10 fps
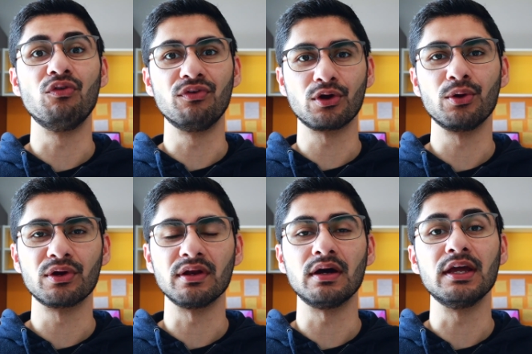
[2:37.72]
of a
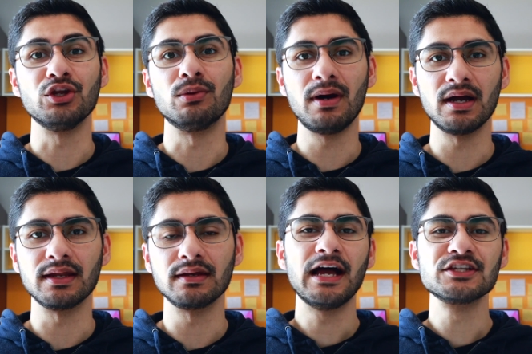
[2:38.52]
coconut in your
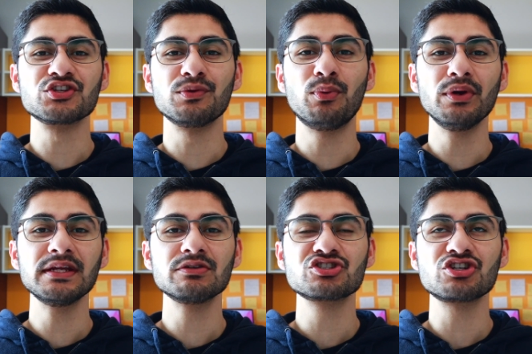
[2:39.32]
mind. And so the
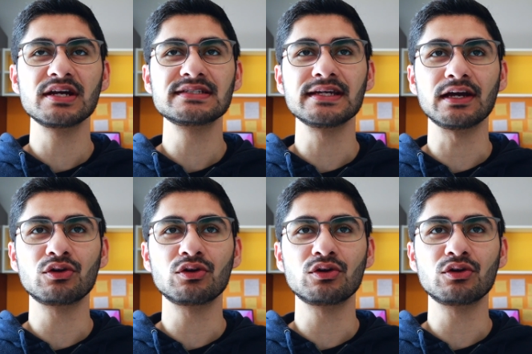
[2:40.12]
point he was trying to get